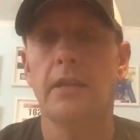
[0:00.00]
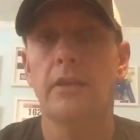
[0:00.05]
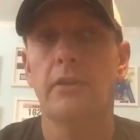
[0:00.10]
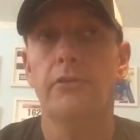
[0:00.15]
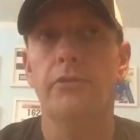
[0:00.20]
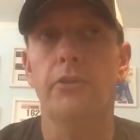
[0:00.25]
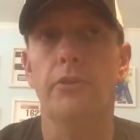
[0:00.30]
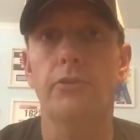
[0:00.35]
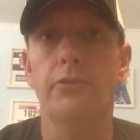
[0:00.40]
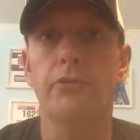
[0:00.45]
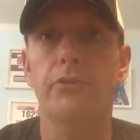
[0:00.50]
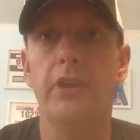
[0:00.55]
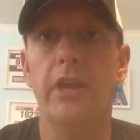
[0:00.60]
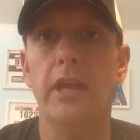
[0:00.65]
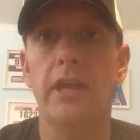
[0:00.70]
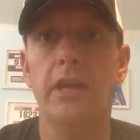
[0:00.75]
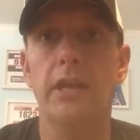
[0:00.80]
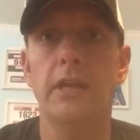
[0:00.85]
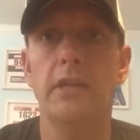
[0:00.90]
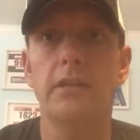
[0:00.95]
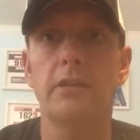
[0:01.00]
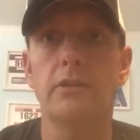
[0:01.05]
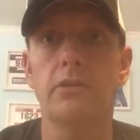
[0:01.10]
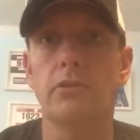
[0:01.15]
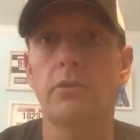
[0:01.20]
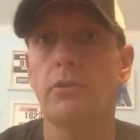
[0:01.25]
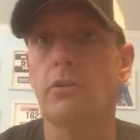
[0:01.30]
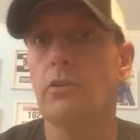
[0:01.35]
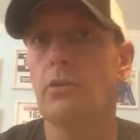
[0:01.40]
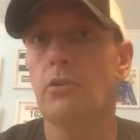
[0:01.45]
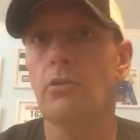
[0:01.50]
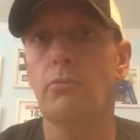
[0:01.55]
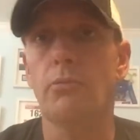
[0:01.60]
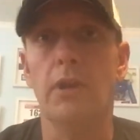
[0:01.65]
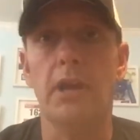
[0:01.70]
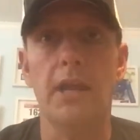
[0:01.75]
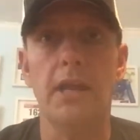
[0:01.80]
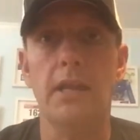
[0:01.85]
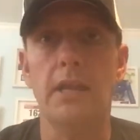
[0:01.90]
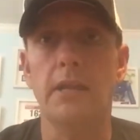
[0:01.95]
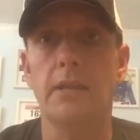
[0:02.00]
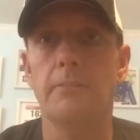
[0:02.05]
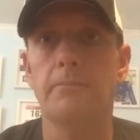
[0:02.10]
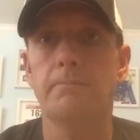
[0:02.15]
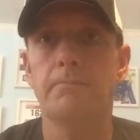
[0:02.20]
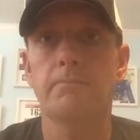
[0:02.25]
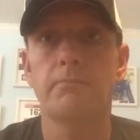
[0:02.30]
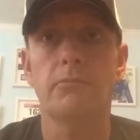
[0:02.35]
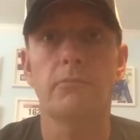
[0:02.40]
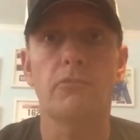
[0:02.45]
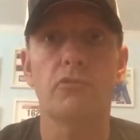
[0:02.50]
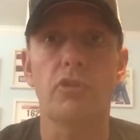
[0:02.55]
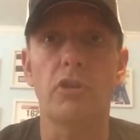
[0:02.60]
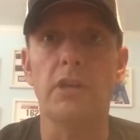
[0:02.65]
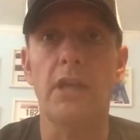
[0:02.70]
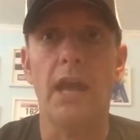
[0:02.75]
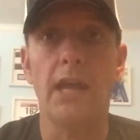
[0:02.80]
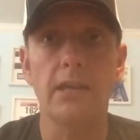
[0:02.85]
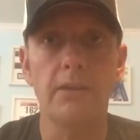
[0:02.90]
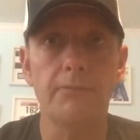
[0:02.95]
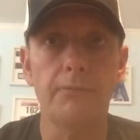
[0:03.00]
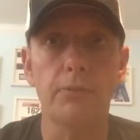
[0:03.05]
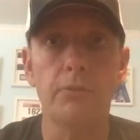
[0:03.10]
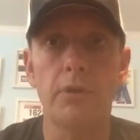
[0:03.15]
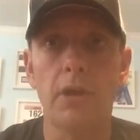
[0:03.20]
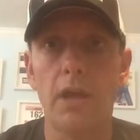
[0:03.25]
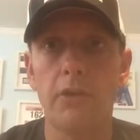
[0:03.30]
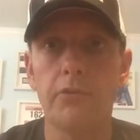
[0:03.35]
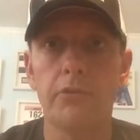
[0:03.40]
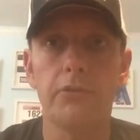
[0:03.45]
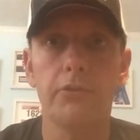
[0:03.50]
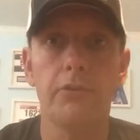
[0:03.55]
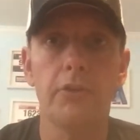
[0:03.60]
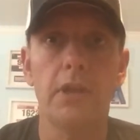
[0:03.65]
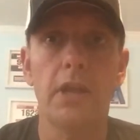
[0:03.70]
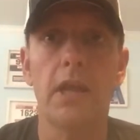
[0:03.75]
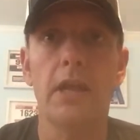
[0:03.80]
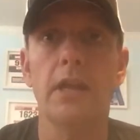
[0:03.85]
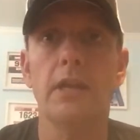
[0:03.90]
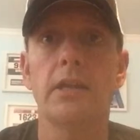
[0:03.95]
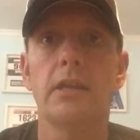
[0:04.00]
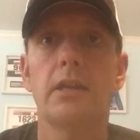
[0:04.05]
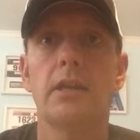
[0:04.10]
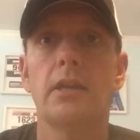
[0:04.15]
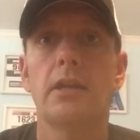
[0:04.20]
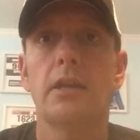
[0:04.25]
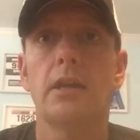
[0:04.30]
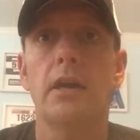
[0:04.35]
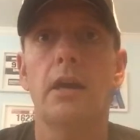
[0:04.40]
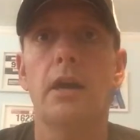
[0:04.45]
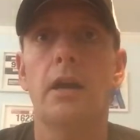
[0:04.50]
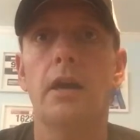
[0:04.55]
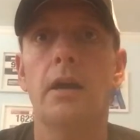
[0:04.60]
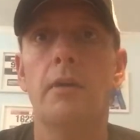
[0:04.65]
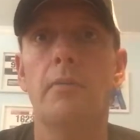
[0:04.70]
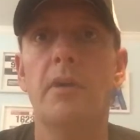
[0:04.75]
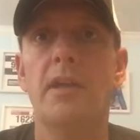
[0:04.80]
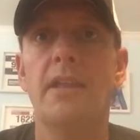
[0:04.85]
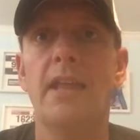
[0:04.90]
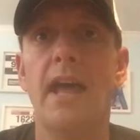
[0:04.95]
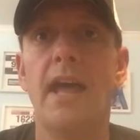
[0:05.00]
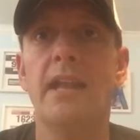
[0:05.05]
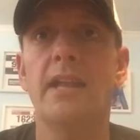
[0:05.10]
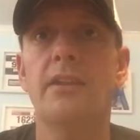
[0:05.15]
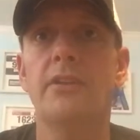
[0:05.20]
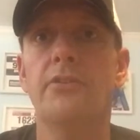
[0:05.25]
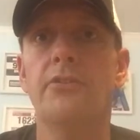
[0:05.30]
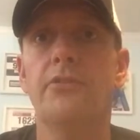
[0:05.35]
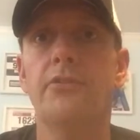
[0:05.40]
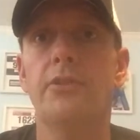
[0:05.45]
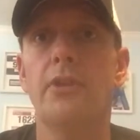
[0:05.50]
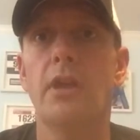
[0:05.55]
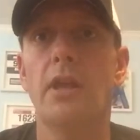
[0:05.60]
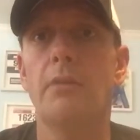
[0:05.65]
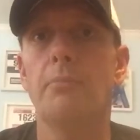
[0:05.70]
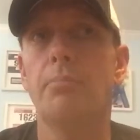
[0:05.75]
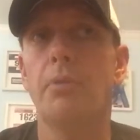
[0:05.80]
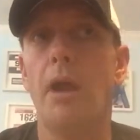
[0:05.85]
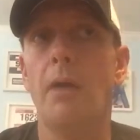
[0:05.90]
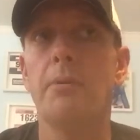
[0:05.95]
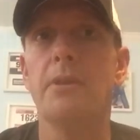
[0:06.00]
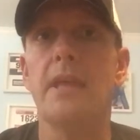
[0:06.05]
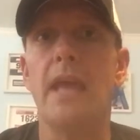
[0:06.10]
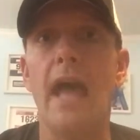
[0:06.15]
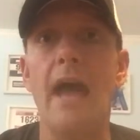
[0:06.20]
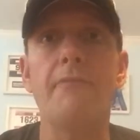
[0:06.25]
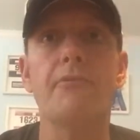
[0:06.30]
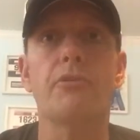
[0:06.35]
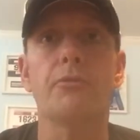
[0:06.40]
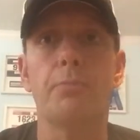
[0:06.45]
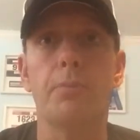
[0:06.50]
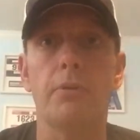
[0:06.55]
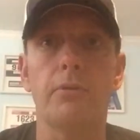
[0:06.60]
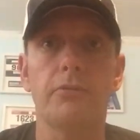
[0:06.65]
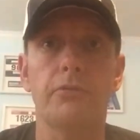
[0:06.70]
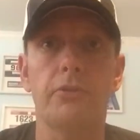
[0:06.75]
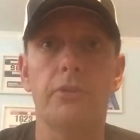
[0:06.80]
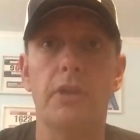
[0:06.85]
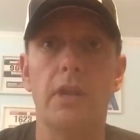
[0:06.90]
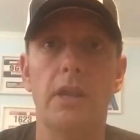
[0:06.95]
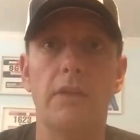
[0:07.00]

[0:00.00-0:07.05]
So say you're 180, drink 90 fluid ounces a day, and that is probably the average person.